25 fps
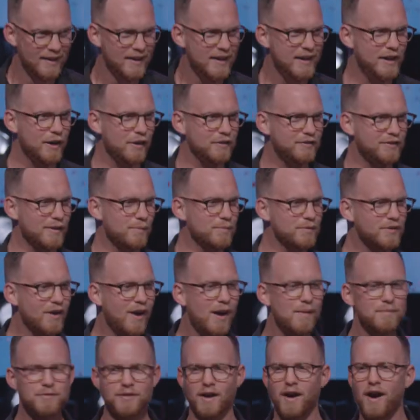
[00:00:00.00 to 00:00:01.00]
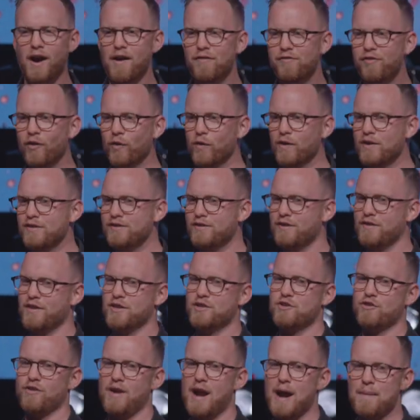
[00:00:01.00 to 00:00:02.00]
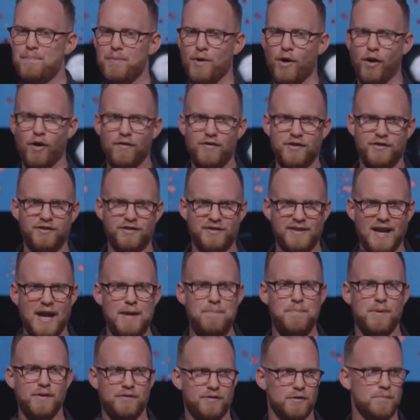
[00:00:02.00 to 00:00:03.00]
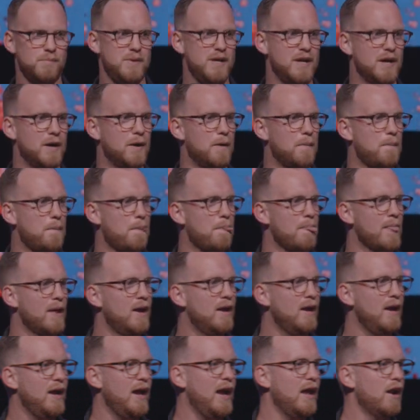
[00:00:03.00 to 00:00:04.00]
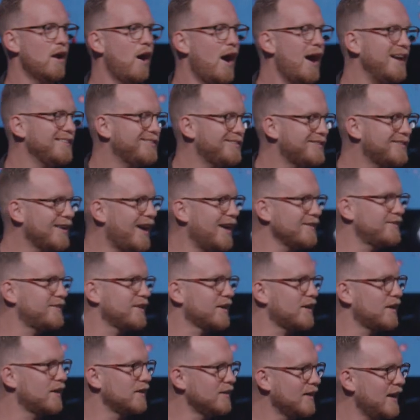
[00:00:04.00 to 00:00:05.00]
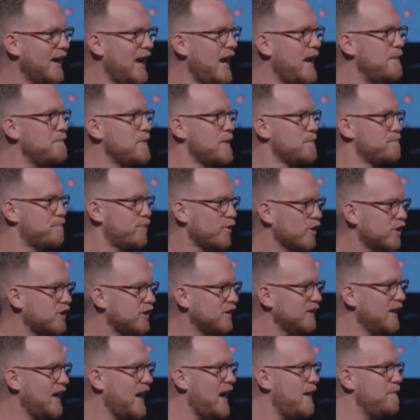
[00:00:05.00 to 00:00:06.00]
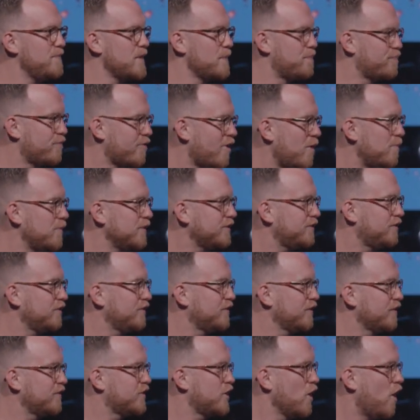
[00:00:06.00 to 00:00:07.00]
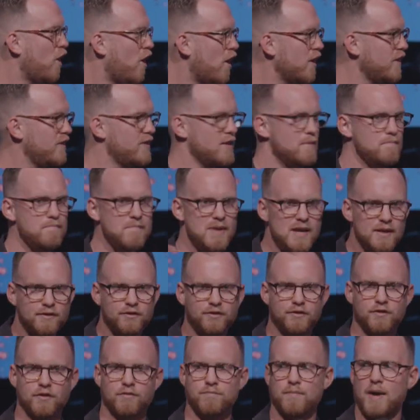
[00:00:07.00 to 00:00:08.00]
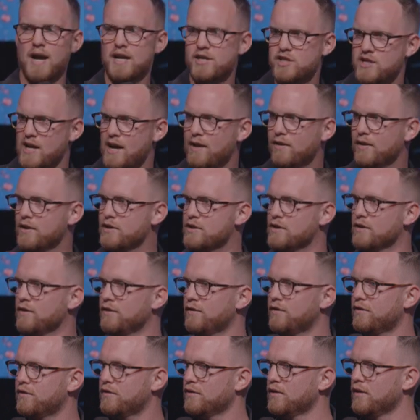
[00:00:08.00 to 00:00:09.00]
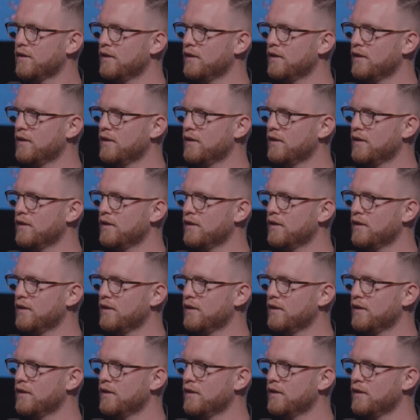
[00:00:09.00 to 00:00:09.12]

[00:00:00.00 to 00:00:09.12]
You know, sometimes I fall into the trap of escapism here. And I start to claim and proclaim the promises of God in the midst of my challenges.